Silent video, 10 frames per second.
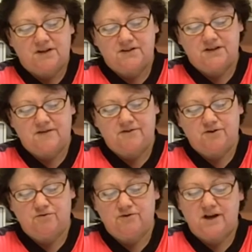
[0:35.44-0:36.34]

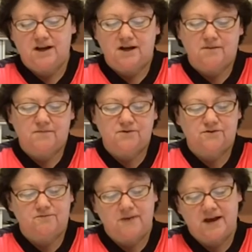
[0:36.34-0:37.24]
7
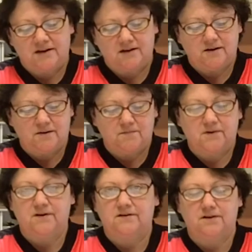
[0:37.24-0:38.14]
grams of
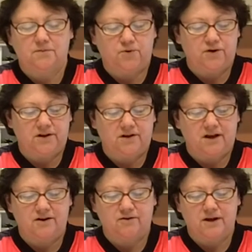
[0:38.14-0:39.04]
Magnum, a little more than
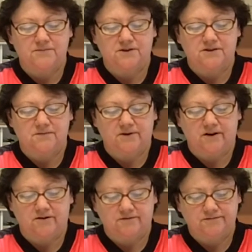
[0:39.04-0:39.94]
9 grams of
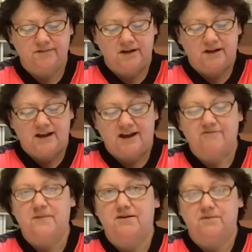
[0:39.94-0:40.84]
Simcoe,
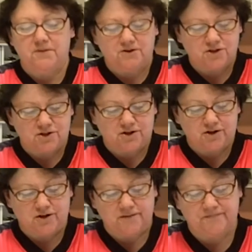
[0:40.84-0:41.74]
half pound of milk
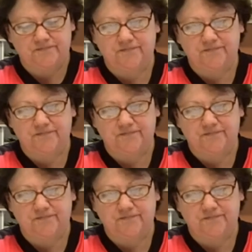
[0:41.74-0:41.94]
sugar,